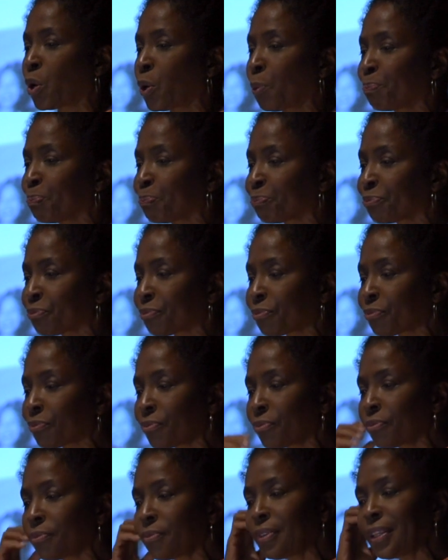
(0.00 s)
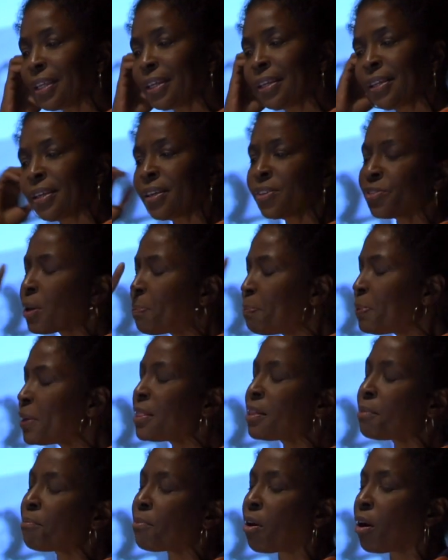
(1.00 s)
home. So I
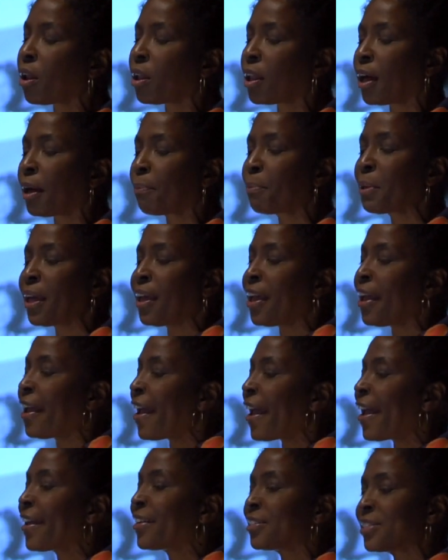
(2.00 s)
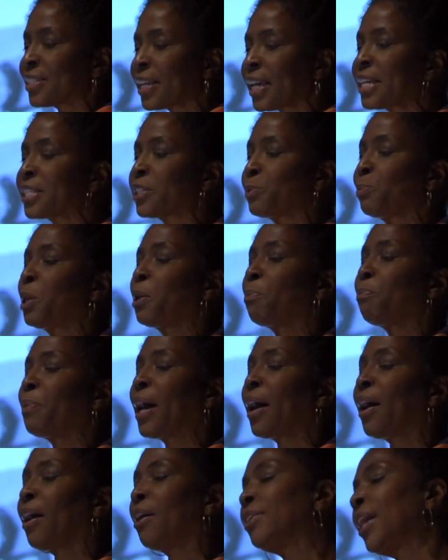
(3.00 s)
pin them all up, and it takes me
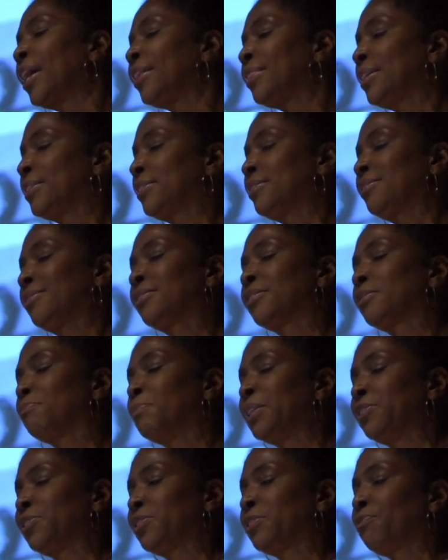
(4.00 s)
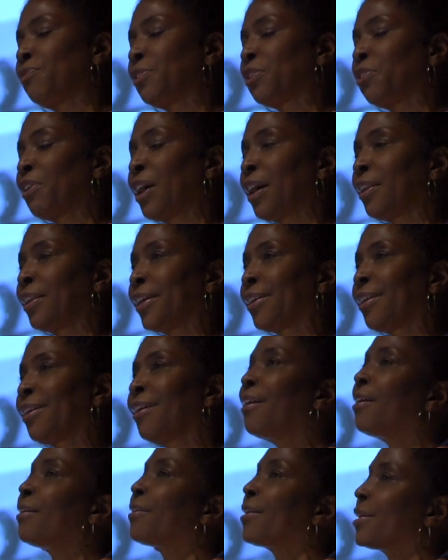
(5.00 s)
about, I think, 6 months to figure out, like,
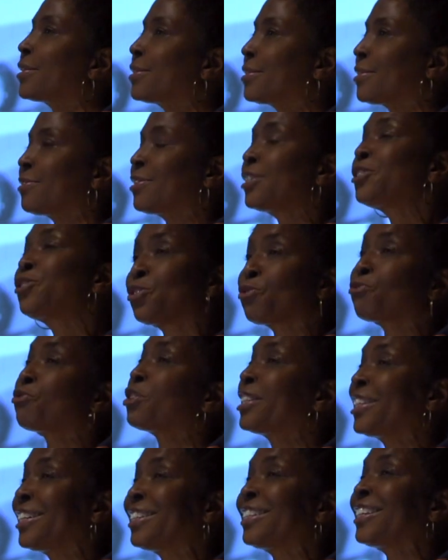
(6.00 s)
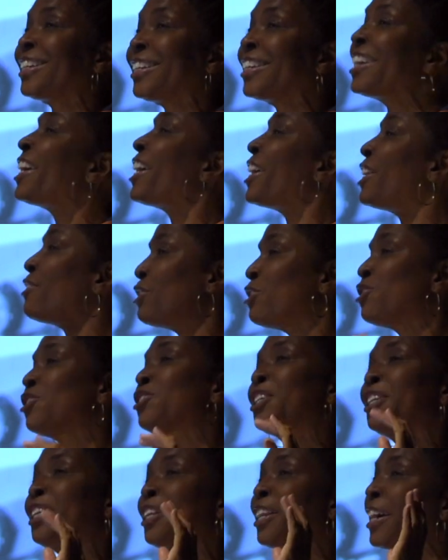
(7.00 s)
okay, so this is really good, and if you're
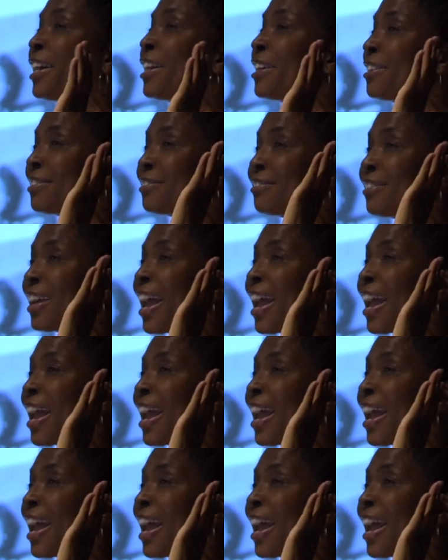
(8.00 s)
just gonna like